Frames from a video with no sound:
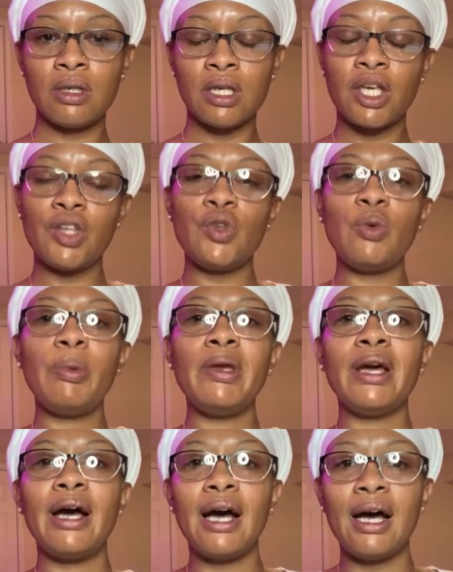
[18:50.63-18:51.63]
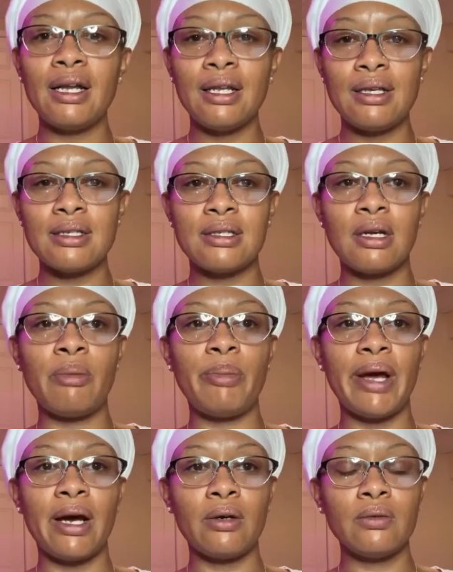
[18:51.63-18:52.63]
can you be honest
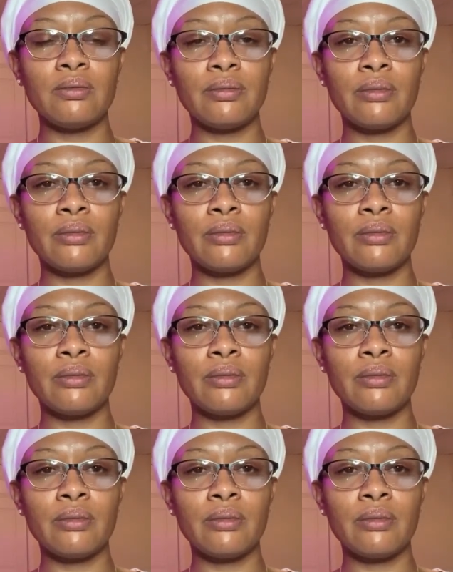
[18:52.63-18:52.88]
about